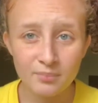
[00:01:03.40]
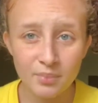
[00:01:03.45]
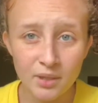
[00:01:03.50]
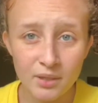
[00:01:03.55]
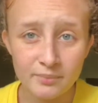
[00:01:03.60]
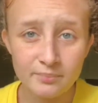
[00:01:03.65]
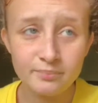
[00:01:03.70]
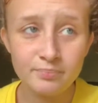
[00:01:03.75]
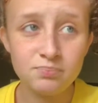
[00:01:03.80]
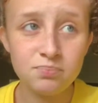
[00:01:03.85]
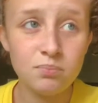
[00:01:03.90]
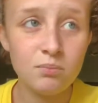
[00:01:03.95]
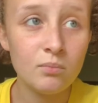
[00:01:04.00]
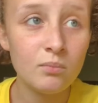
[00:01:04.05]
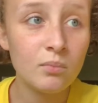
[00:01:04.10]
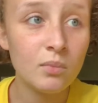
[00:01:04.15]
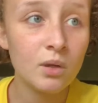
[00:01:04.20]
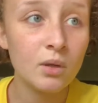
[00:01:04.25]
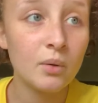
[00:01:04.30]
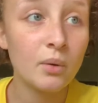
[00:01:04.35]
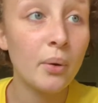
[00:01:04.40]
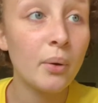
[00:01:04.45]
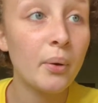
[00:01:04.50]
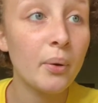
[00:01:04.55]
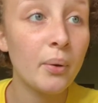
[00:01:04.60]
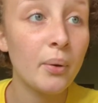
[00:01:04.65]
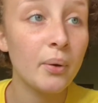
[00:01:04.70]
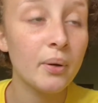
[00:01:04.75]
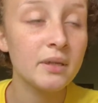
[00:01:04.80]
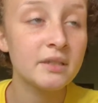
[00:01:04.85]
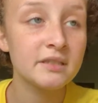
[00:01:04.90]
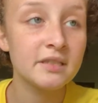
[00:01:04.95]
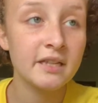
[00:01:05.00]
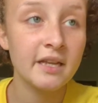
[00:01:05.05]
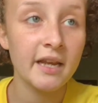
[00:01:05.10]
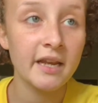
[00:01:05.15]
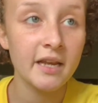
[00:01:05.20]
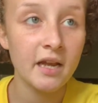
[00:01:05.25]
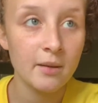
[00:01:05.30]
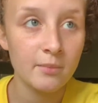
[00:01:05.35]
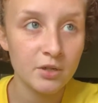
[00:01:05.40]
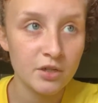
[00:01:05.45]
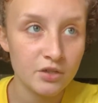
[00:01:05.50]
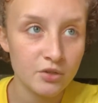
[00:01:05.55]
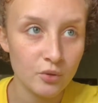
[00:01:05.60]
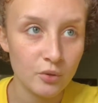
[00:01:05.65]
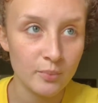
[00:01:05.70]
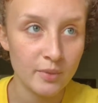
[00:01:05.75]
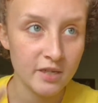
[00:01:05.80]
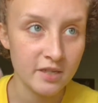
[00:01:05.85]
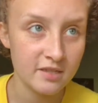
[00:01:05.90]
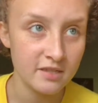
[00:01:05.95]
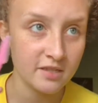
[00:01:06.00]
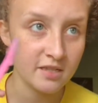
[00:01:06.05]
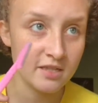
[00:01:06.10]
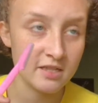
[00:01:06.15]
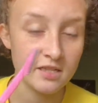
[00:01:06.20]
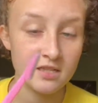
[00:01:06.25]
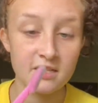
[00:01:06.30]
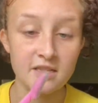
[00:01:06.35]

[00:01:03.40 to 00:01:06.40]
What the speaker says: but today I'm gonna do it because this